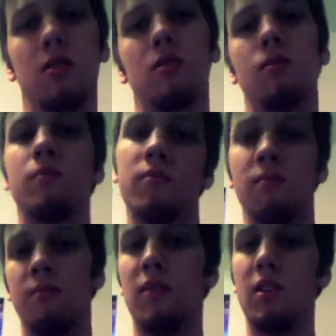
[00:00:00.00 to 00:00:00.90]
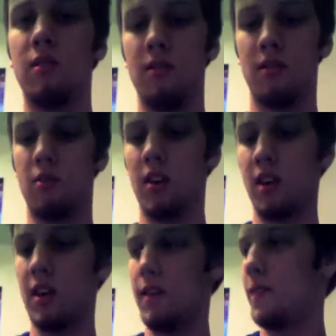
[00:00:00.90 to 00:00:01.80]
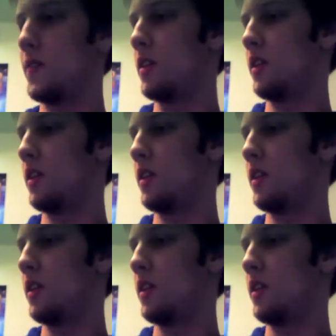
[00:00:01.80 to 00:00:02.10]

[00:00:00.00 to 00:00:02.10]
so meh, that's what I got.